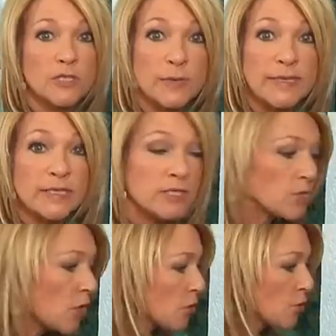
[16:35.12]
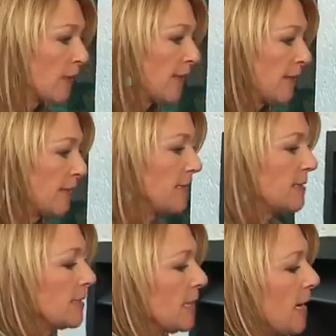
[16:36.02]
So we can start grilling
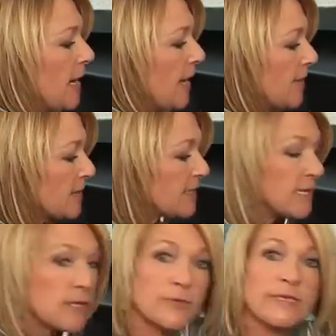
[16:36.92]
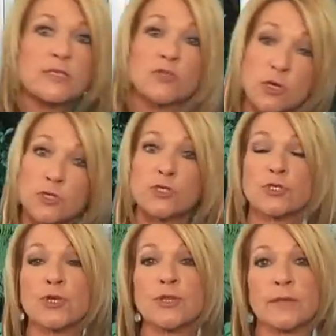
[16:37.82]
these. And the secret is not to
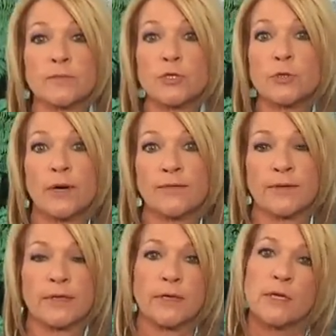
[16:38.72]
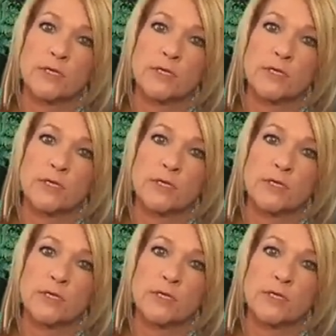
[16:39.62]
turn them too often.